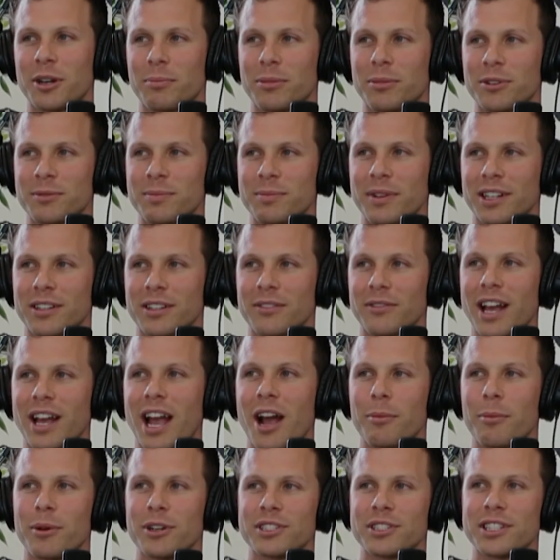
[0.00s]
perspective of
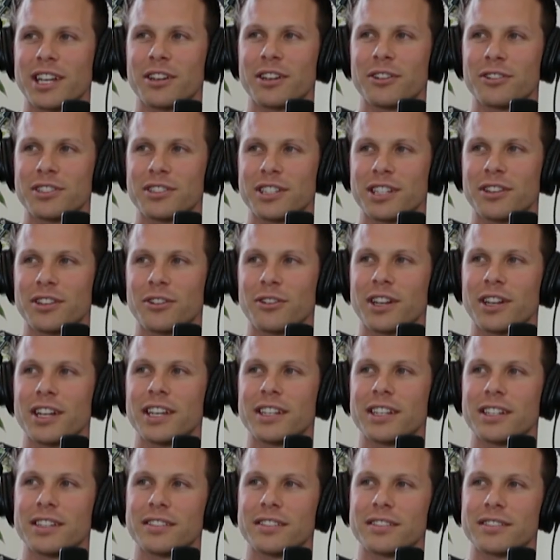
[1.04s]
how much energy there
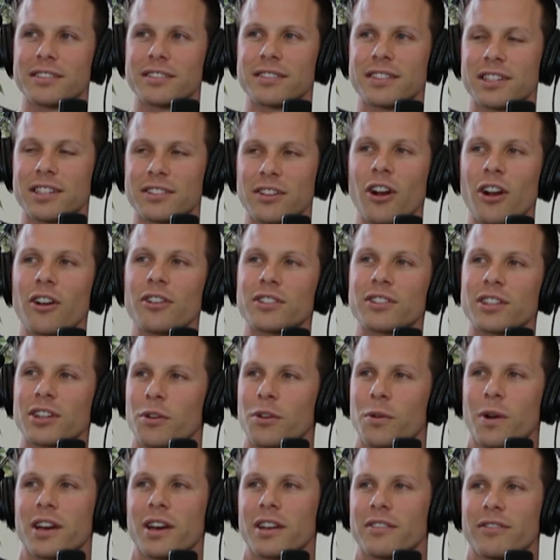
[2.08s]
is, it's hard to
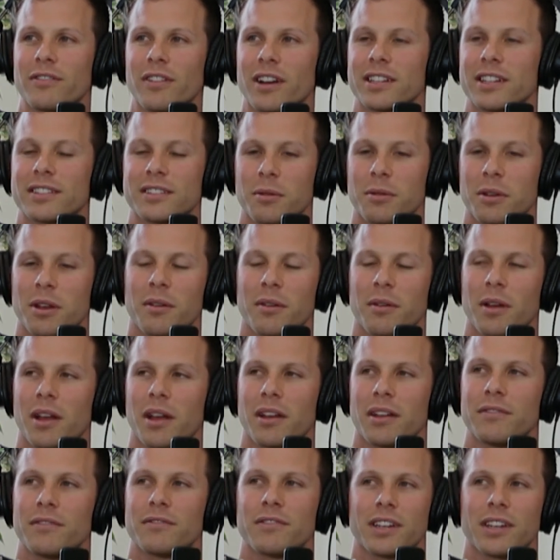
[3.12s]
quantify. It's
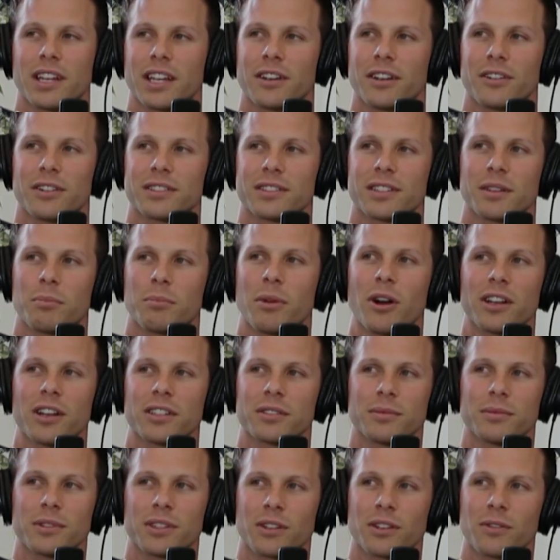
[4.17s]
infinite, or it's
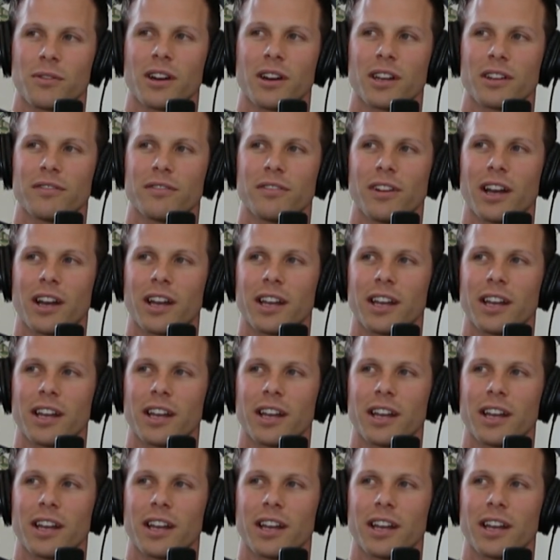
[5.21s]
impossible to quantify.